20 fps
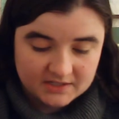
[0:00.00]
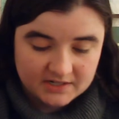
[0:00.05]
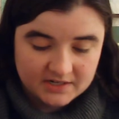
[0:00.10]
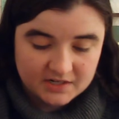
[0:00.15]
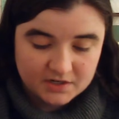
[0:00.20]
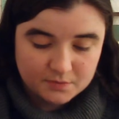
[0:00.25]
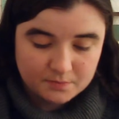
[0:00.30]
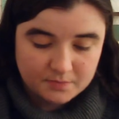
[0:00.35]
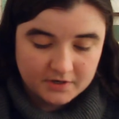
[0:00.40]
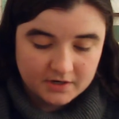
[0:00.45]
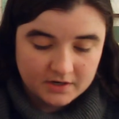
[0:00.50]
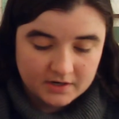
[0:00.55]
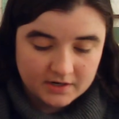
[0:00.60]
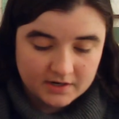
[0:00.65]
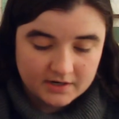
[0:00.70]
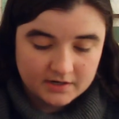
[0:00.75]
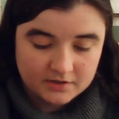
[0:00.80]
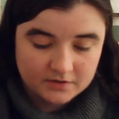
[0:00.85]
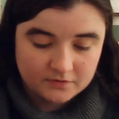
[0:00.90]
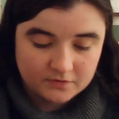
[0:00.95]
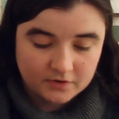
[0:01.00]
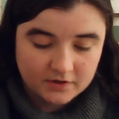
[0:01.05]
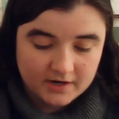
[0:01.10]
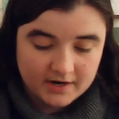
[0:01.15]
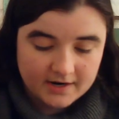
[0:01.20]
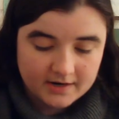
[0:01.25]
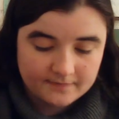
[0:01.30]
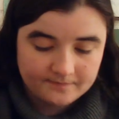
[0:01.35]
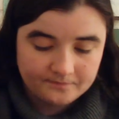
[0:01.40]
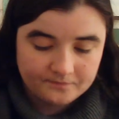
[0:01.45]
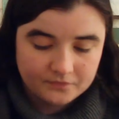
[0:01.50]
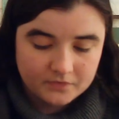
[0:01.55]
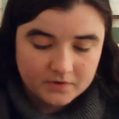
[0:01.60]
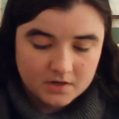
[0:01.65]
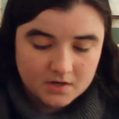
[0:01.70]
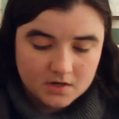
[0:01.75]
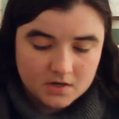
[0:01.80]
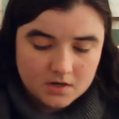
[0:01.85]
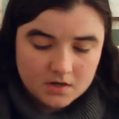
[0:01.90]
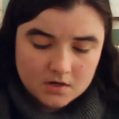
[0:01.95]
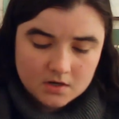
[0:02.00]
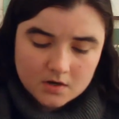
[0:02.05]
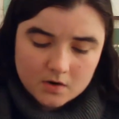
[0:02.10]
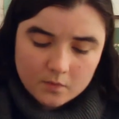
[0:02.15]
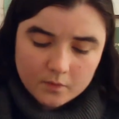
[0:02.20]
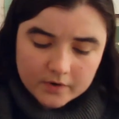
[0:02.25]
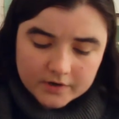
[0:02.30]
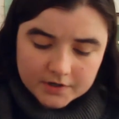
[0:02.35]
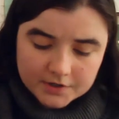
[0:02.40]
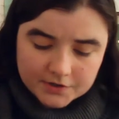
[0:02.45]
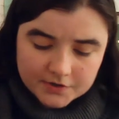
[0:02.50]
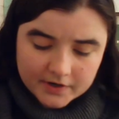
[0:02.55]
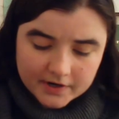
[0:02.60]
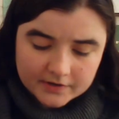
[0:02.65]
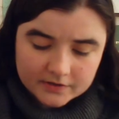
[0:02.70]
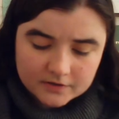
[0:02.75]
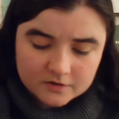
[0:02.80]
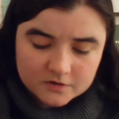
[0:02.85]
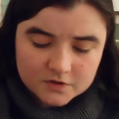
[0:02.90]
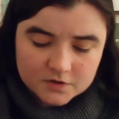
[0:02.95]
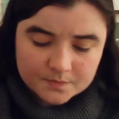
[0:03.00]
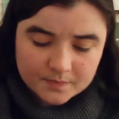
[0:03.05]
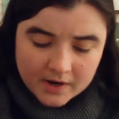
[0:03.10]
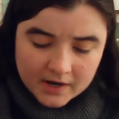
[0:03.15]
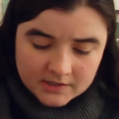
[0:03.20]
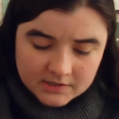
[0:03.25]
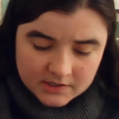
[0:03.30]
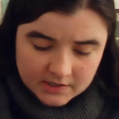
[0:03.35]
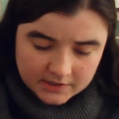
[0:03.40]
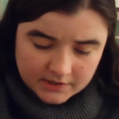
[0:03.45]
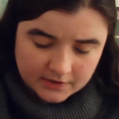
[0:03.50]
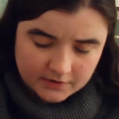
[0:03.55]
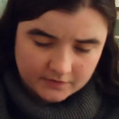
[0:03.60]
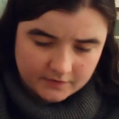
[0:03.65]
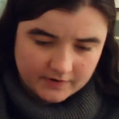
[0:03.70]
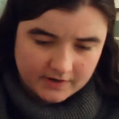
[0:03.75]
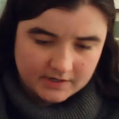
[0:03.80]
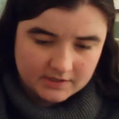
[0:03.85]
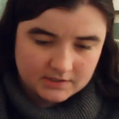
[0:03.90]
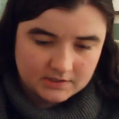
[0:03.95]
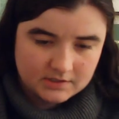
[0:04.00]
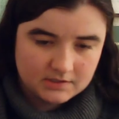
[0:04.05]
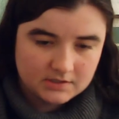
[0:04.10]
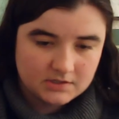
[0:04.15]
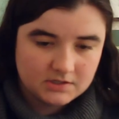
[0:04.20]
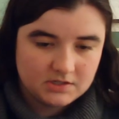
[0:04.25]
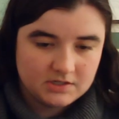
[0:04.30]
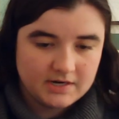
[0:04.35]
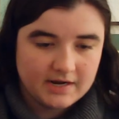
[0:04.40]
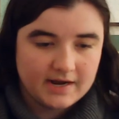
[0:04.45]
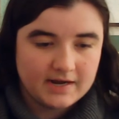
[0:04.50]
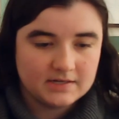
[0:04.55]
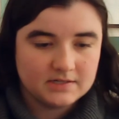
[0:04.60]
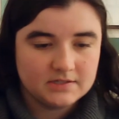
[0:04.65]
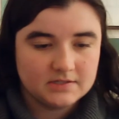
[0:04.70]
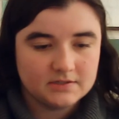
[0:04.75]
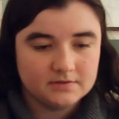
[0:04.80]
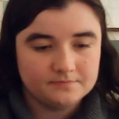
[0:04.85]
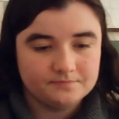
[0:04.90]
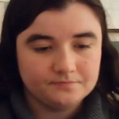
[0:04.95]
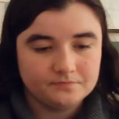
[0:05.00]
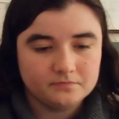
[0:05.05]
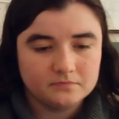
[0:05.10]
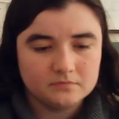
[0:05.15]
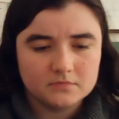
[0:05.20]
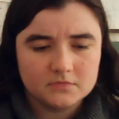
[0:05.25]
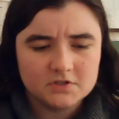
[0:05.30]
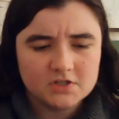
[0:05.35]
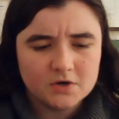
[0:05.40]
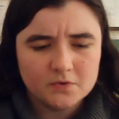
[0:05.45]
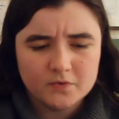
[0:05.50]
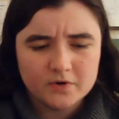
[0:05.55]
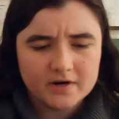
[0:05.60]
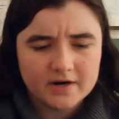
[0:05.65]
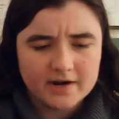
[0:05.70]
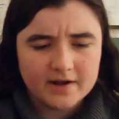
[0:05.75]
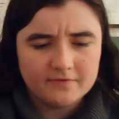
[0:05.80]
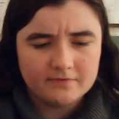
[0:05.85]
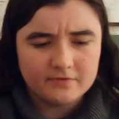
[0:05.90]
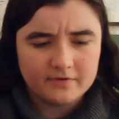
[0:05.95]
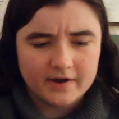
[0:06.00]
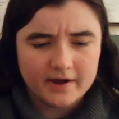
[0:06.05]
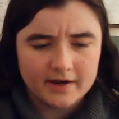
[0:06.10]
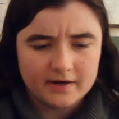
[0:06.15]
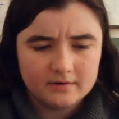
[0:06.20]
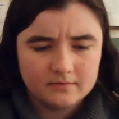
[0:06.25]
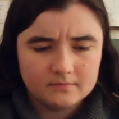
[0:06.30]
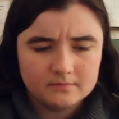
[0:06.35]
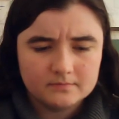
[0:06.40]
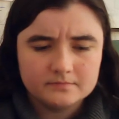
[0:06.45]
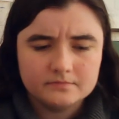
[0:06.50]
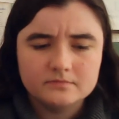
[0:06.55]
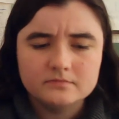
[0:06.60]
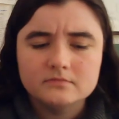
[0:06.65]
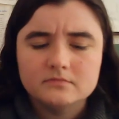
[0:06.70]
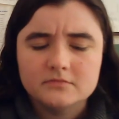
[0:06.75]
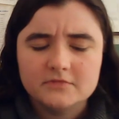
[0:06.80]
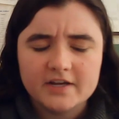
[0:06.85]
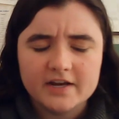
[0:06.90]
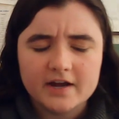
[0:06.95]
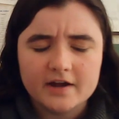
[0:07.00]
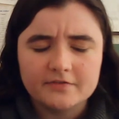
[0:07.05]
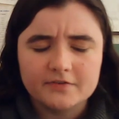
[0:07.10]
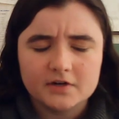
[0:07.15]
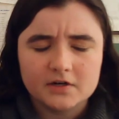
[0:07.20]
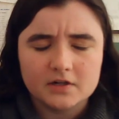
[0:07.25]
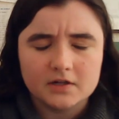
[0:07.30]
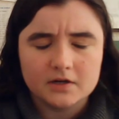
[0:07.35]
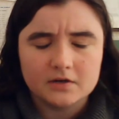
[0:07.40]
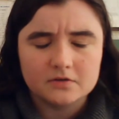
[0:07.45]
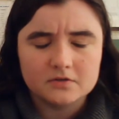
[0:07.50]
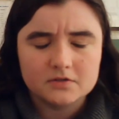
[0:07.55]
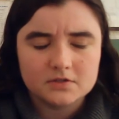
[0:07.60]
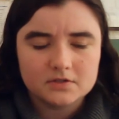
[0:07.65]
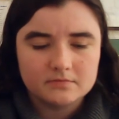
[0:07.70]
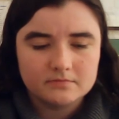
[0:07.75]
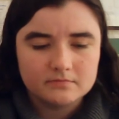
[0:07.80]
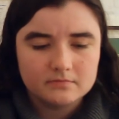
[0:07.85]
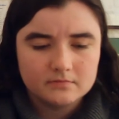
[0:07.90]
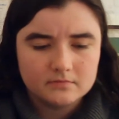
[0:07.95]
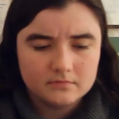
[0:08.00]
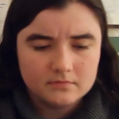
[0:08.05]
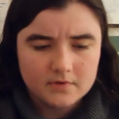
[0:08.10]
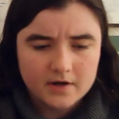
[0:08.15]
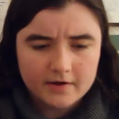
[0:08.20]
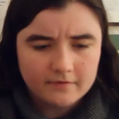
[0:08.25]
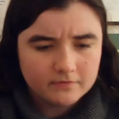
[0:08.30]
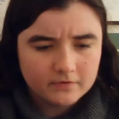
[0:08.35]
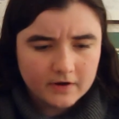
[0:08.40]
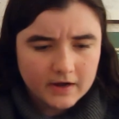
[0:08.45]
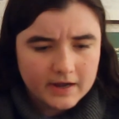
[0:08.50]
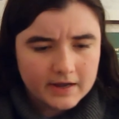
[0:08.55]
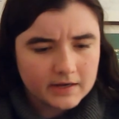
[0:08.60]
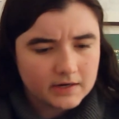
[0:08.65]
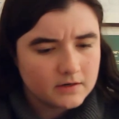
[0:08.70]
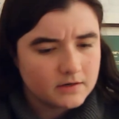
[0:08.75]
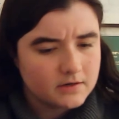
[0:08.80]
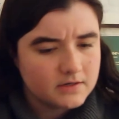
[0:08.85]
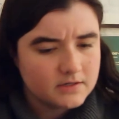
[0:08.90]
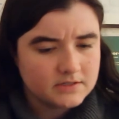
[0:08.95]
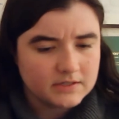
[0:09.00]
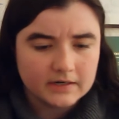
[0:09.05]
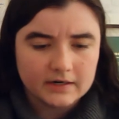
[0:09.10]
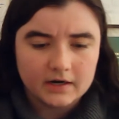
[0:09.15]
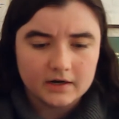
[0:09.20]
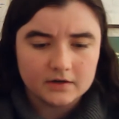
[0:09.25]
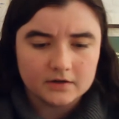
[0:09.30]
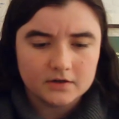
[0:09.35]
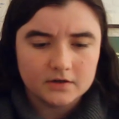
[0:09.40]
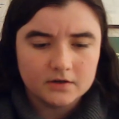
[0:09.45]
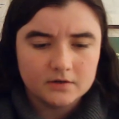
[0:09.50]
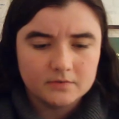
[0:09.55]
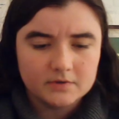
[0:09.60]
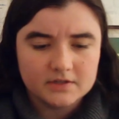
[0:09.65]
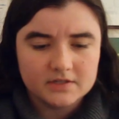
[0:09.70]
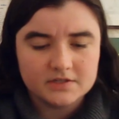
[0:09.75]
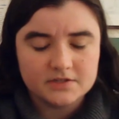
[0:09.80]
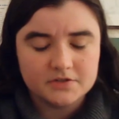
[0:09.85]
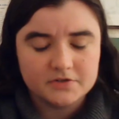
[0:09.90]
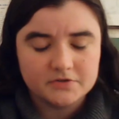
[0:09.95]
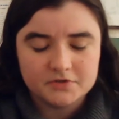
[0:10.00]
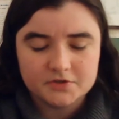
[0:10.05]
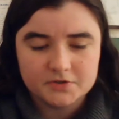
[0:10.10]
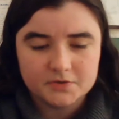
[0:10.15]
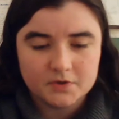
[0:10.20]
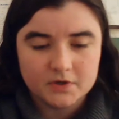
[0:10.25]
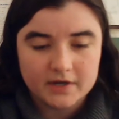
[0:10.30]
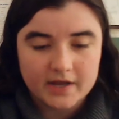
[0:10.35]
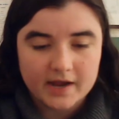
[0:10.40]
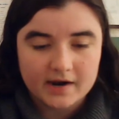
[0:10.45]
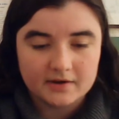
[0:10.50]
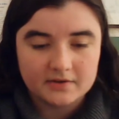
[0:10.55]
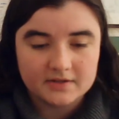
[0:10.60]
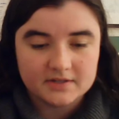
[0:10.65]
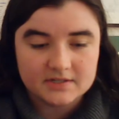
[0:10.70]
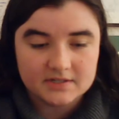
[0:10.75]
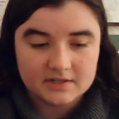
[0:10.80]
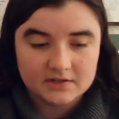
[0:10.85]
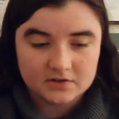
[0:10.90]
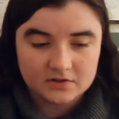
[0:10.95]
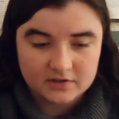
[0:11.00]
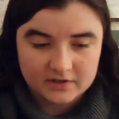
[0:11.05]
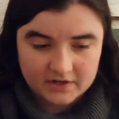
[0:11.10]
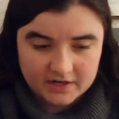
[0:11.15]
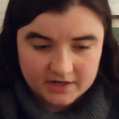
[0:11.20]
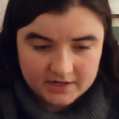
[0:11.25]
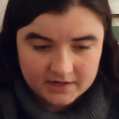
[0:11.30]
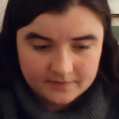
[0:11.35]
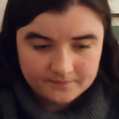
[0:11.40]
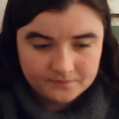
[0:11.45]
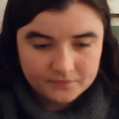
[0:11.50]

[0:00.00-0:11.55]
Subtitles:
that had appeared on his forehead. "When did you get those spots on your face?" she asked. "Don't worry, I'm fine. Take off your clothes." "I'm fine," said Uncle, with his usual careless grin.